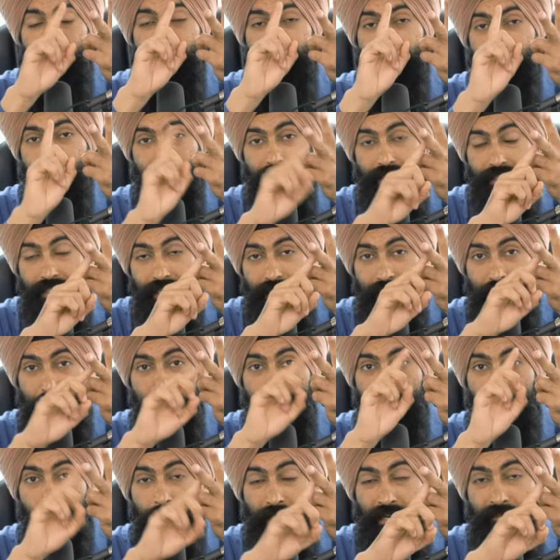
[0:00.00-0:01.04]
to continue
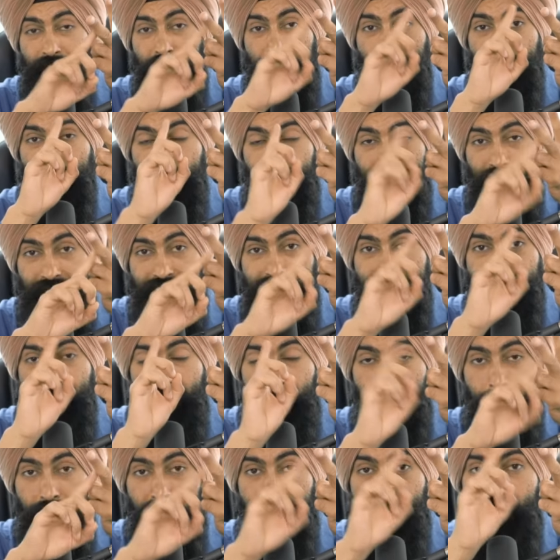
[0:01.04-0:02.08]
to be able to invest
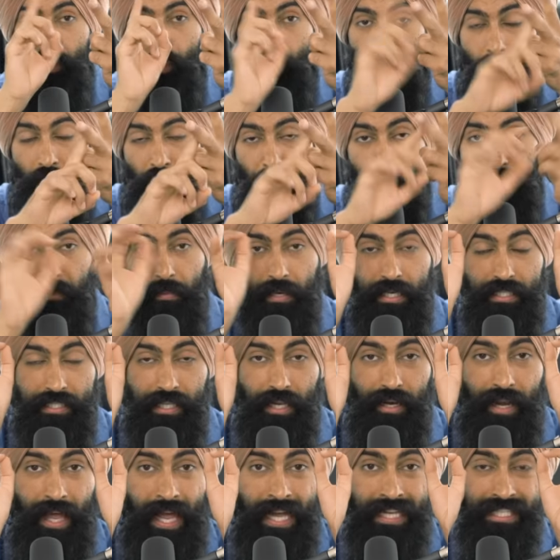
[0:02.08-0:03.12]
and build your wealth, because
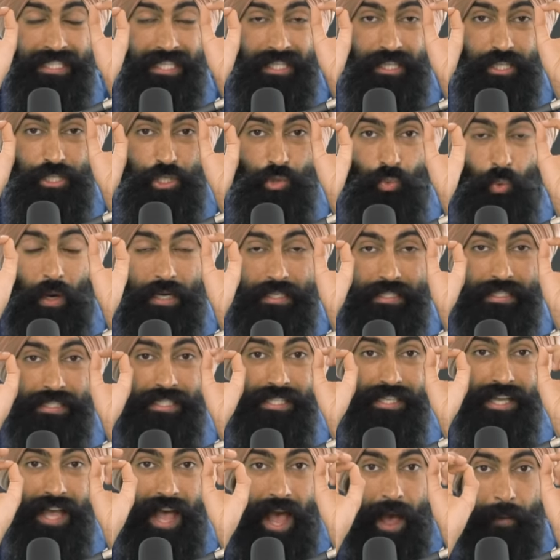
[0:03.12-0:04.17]
the last thing that you want to
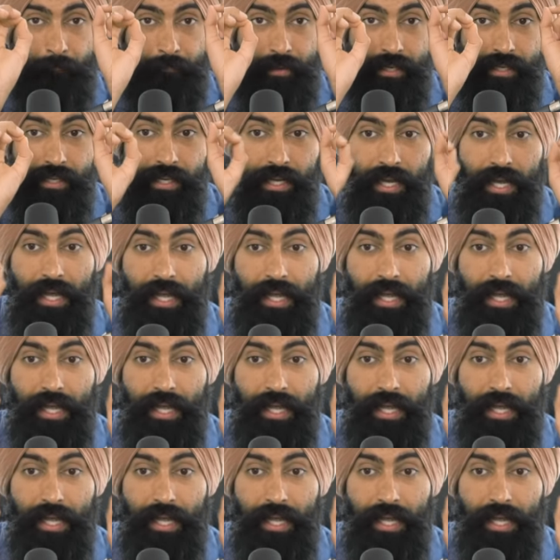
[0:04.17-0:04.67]
see happen